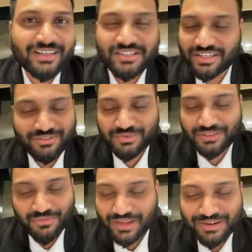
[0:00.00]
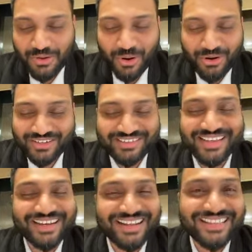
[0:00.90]
just with one odds
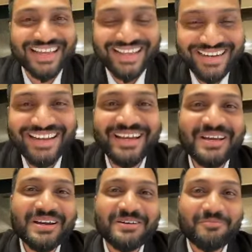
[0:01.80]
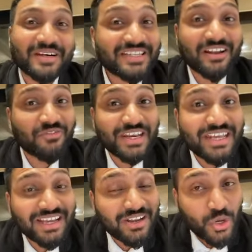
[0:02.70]
here and there, but they are
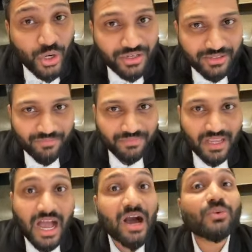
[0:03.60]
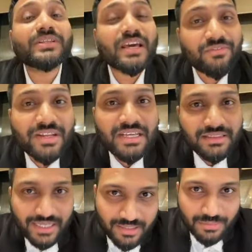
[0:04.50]
winning a lot. How they are winning
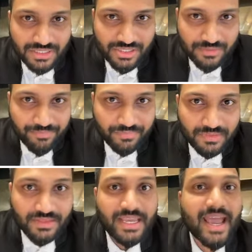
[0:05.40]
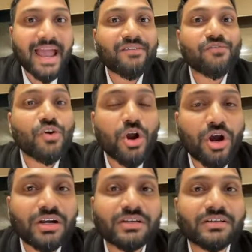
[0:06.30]
that much? They have
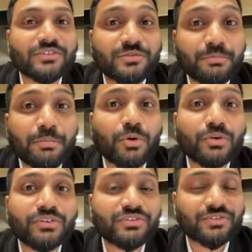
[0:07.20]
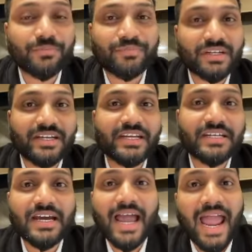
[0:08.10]
got sports
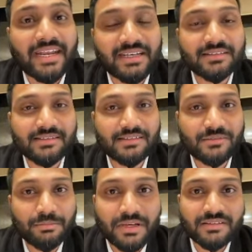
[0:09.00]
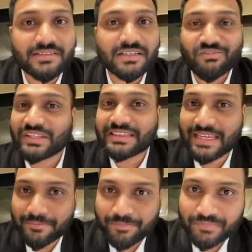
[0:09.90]
data analysis person with
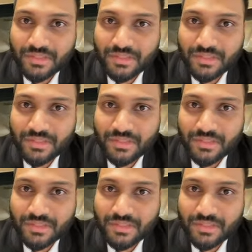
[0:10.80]
them